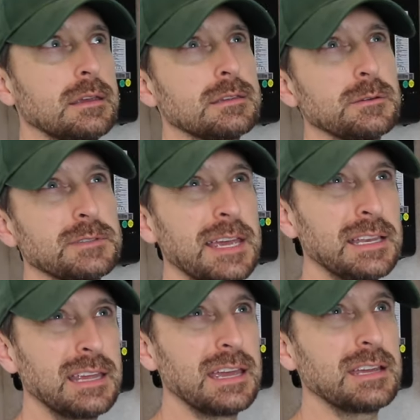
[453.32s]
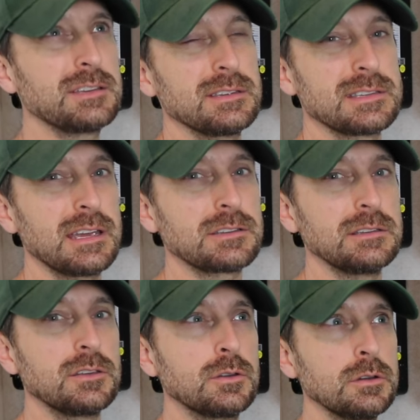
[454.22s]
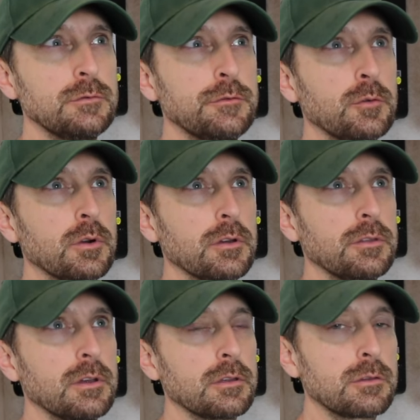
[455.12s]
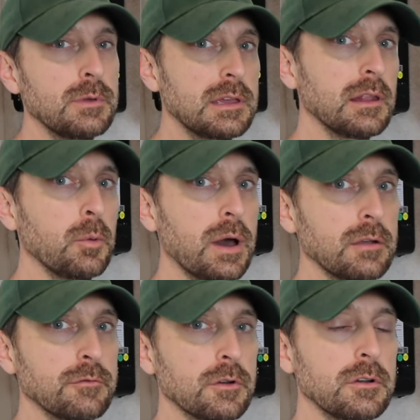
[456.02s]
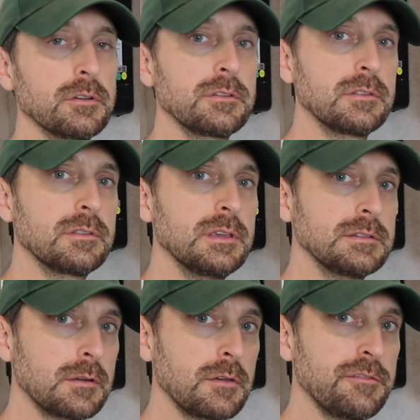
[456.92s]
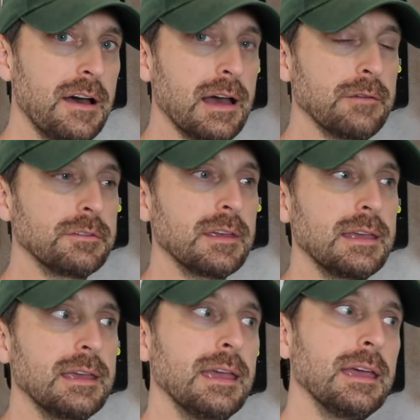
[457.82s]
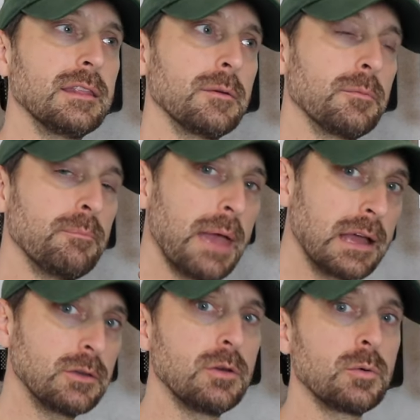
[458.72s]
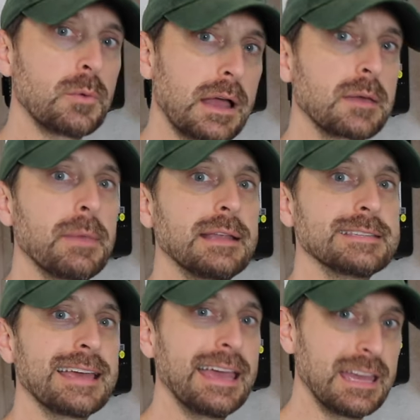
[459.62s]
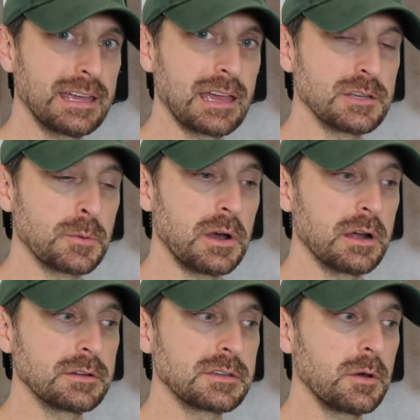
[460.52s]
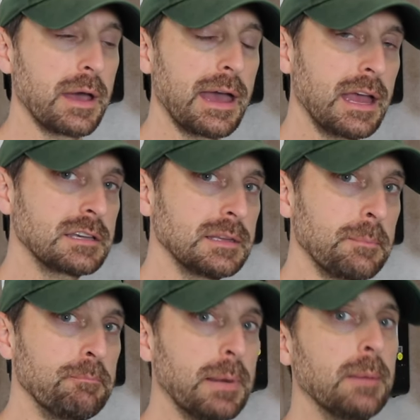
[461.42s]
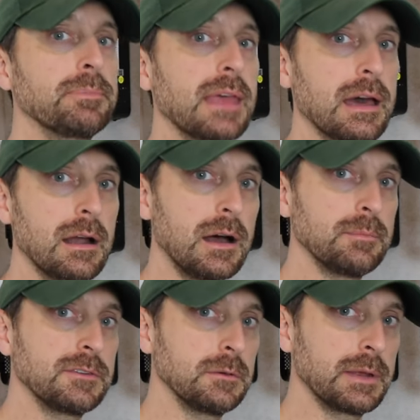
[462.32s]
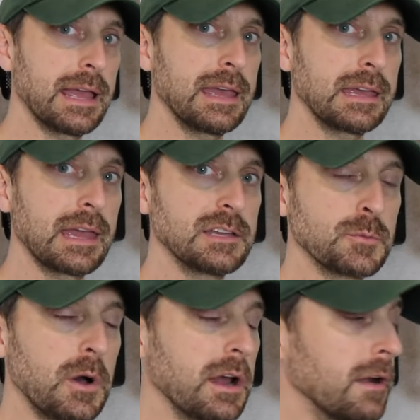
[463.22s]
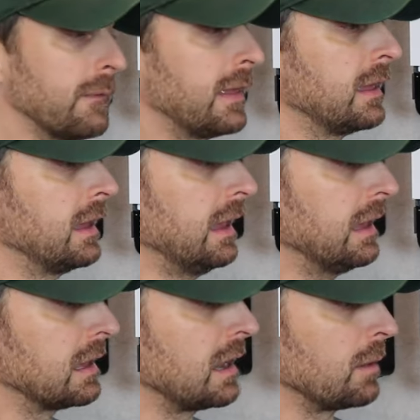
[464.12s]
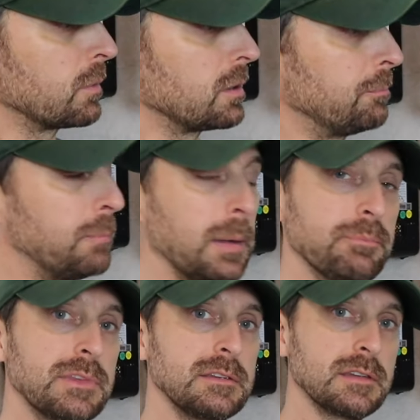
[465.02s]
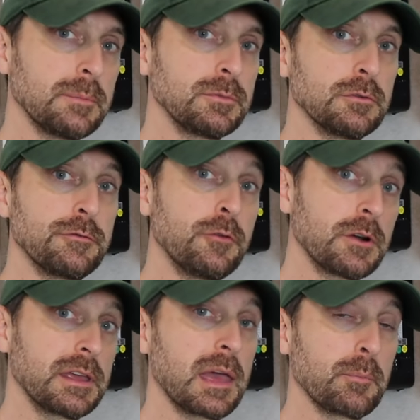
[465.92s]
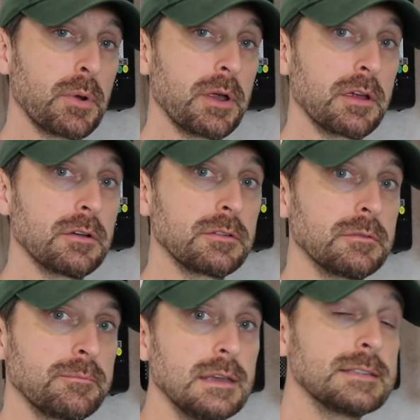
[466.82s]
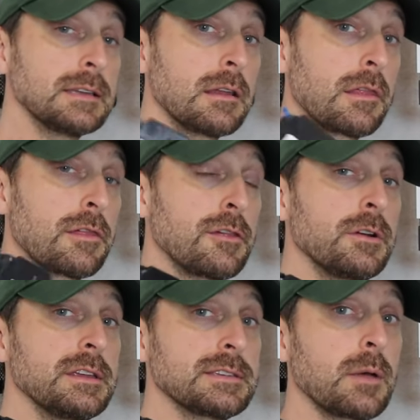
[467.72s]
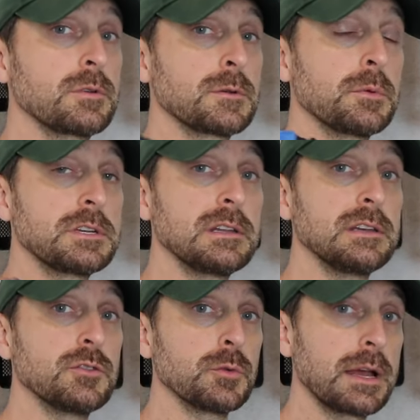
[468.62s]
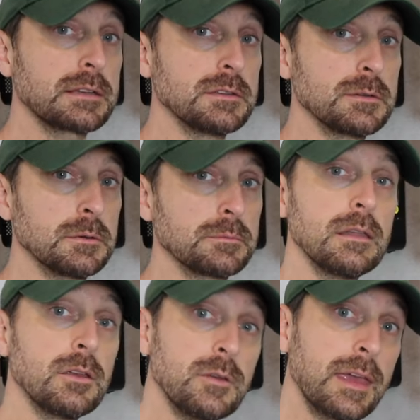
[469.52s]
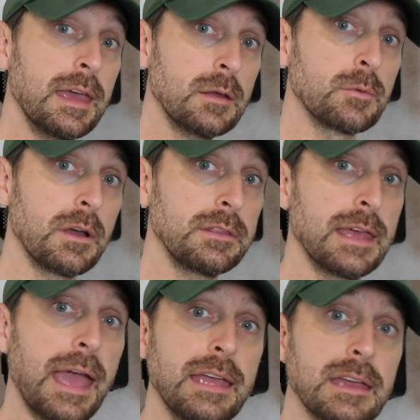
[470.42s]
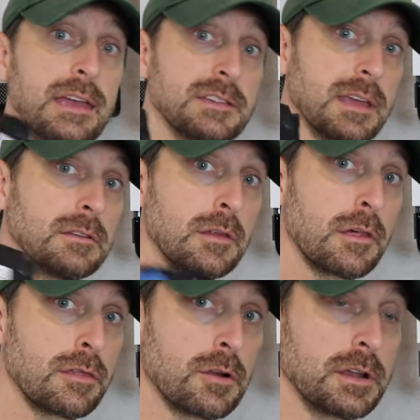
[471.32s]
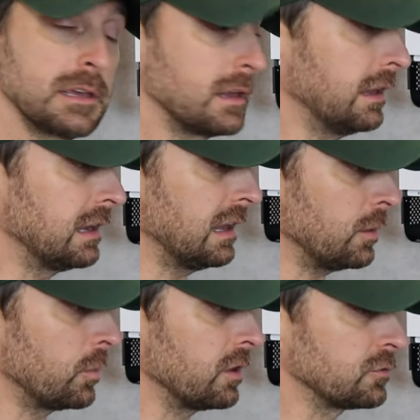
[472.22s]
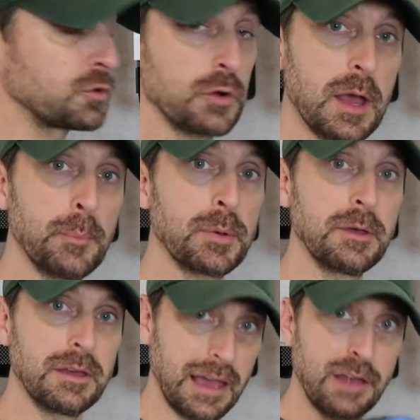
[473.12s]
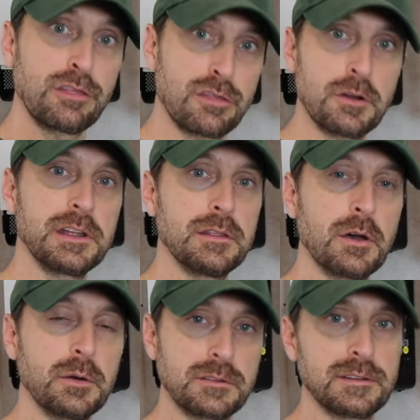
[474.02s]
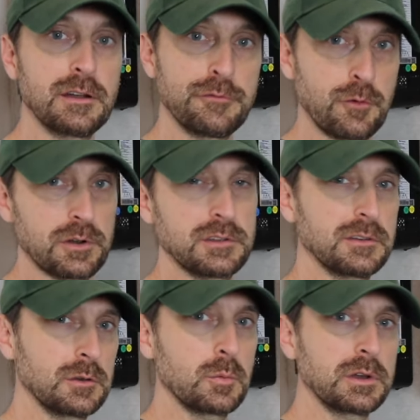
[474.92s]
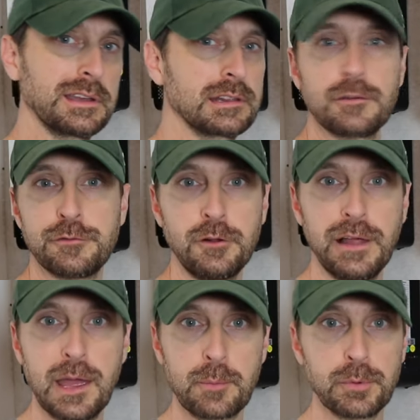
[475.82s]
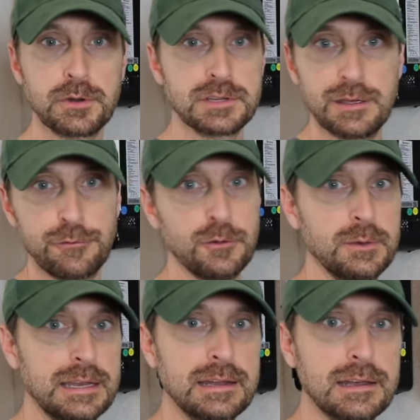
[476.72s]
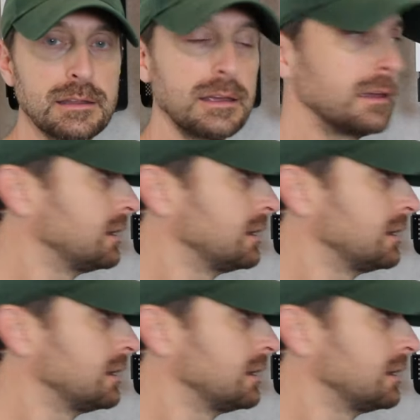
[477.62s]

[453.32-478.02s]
So 10 gauge is actually good for their 3 kilowatt inverters. These are the 5s and the manual recommends 8 gauge wire. So I actually bumped that up to an 8 gauge wire and I'm going to bump these up to 40 amp breakers instead of the 30s I was originally directed to. Now you can run the 8 gauge into the 30 and it will trip at 30 though instead of 40 so you wouldn't get the full amperage if you needed it.